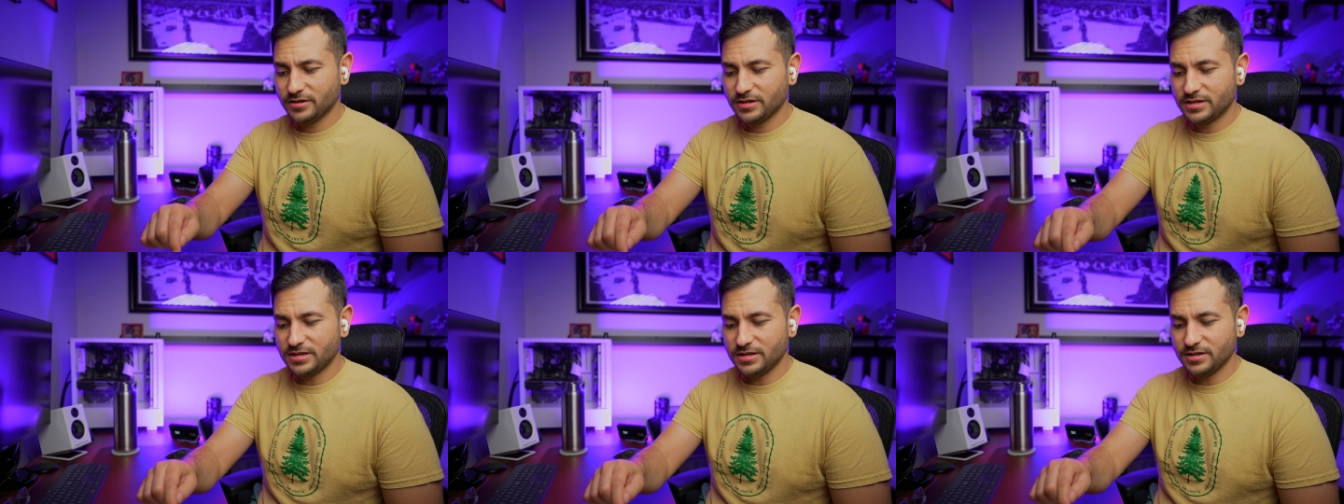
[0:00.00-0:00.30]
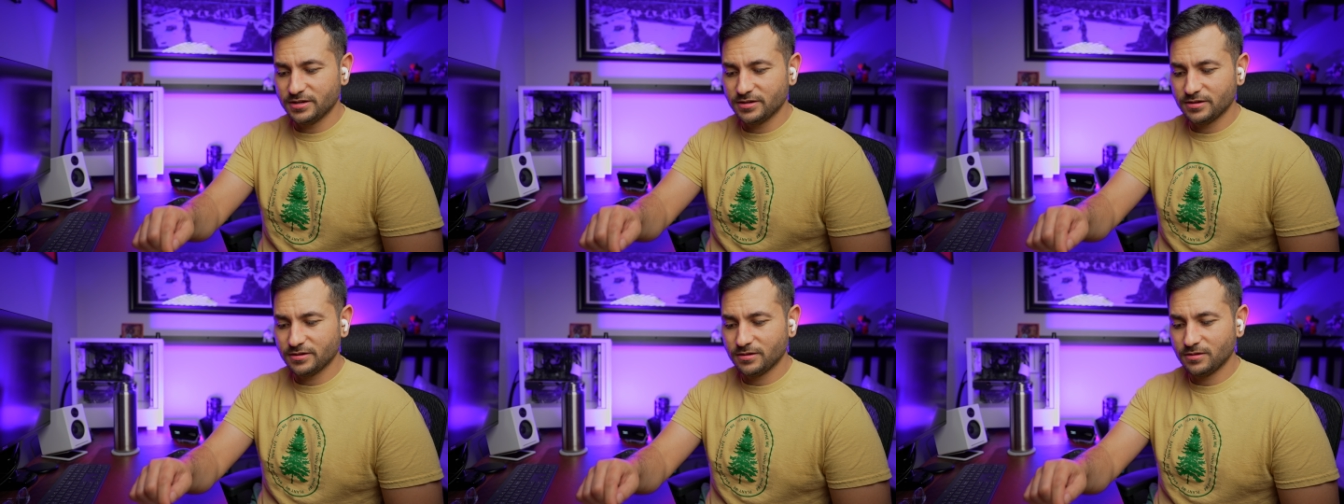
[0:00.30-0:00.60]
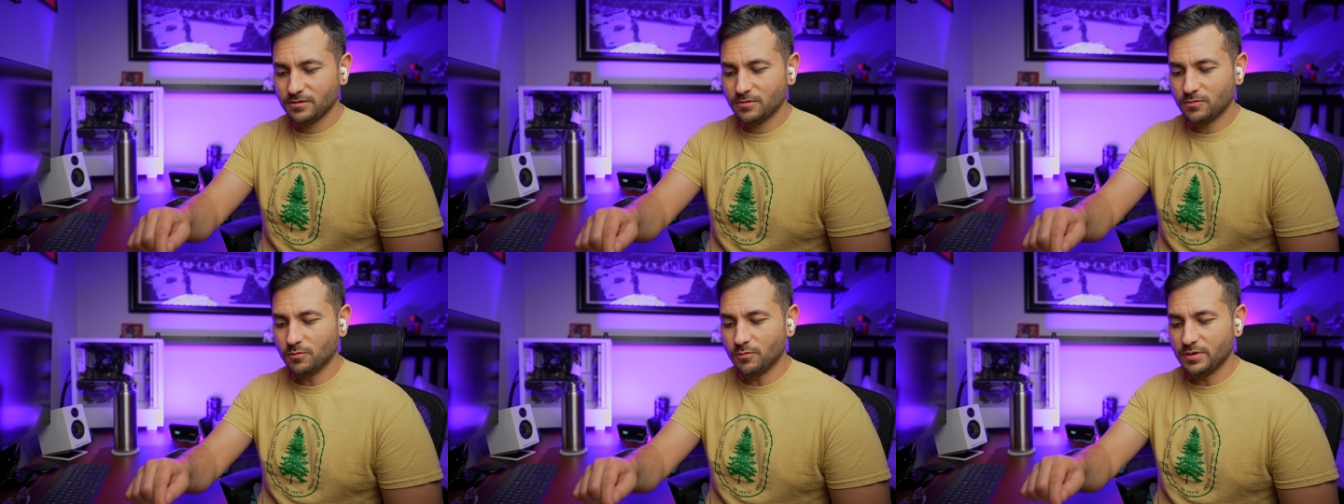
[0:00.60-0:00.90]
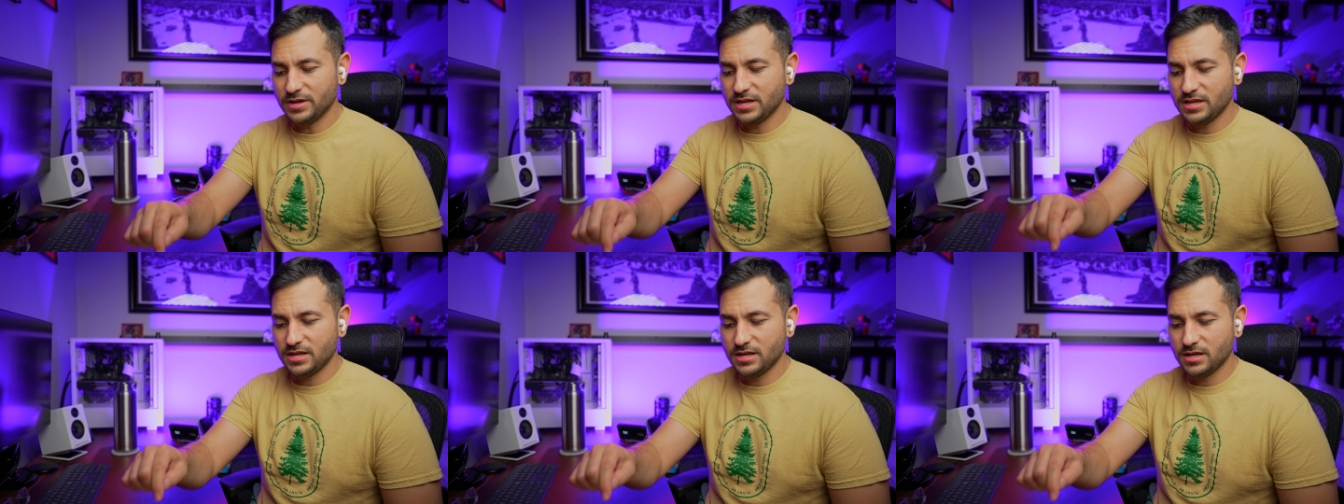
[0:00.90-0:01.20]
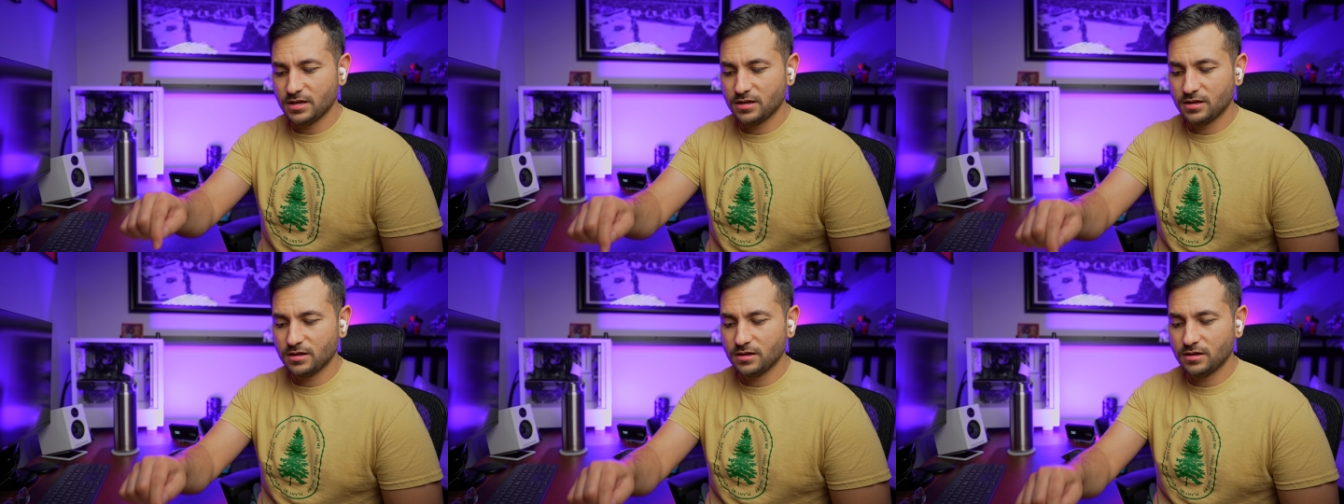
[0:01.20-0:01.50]
here
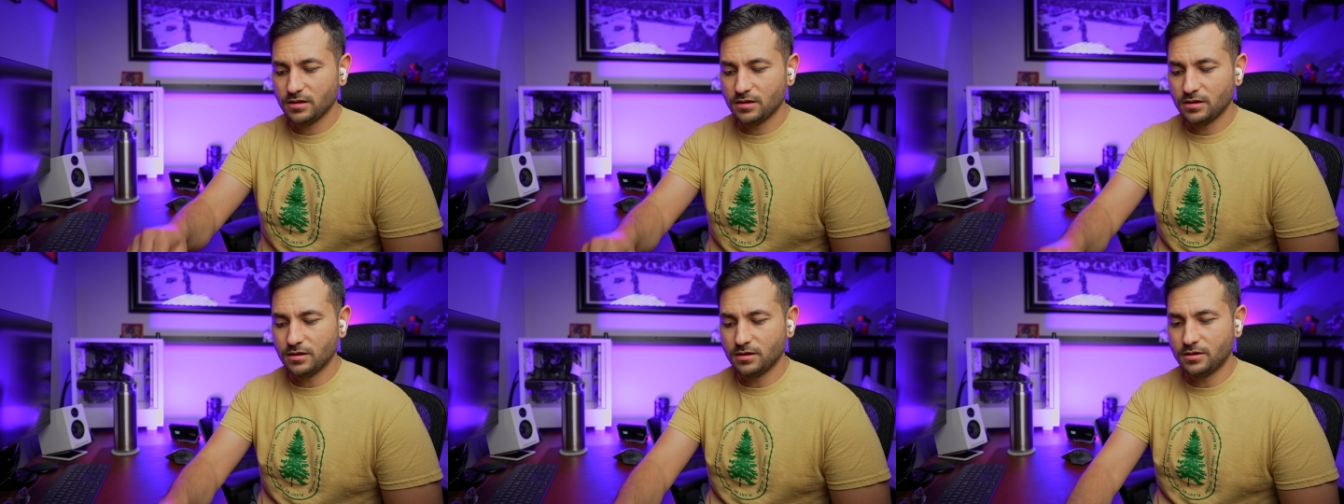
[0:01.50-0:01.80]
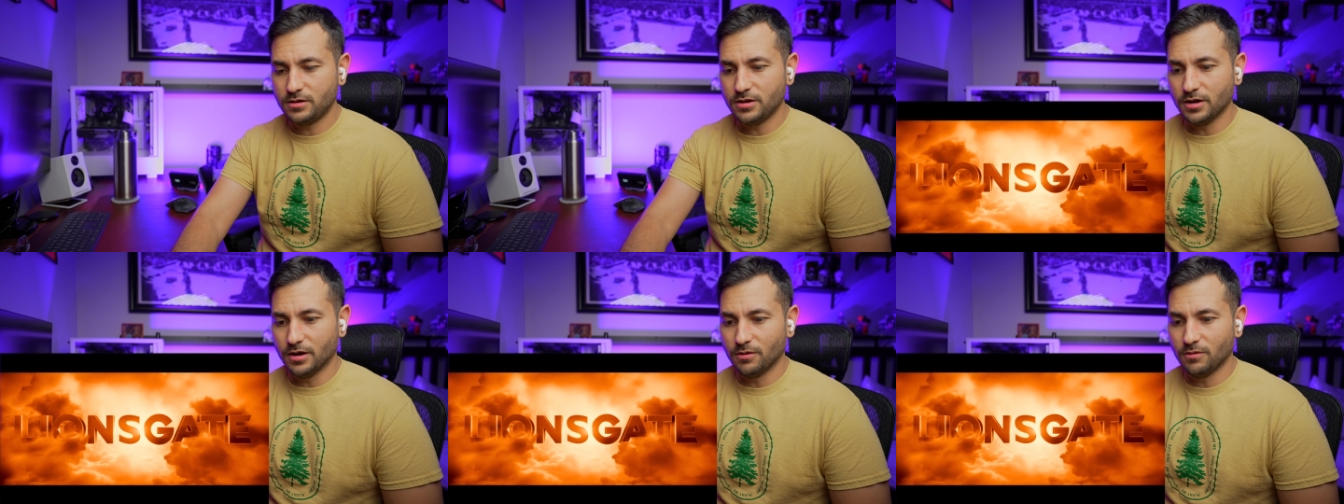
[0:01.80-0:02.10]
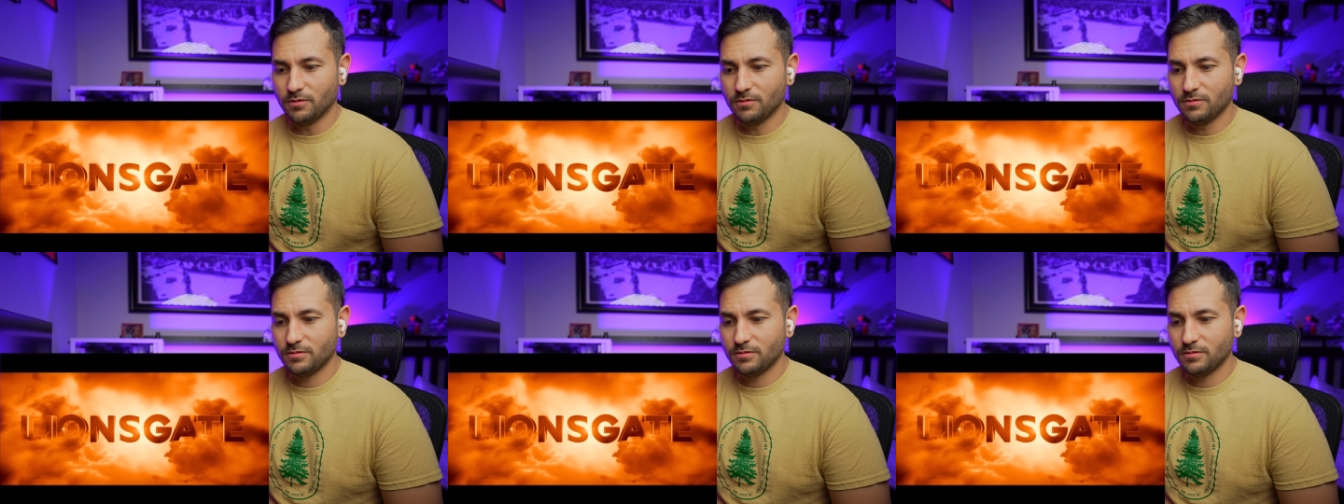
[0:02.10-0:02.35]
we go.